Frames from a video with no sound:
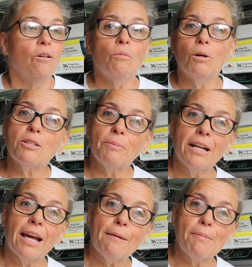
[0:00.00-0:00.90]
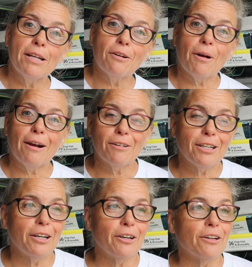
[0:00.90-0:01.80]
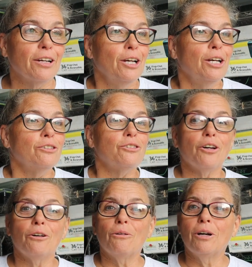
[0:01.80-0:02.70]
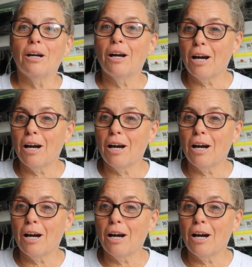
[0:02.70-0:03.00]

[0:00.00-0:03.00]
on what's been happening around here. So,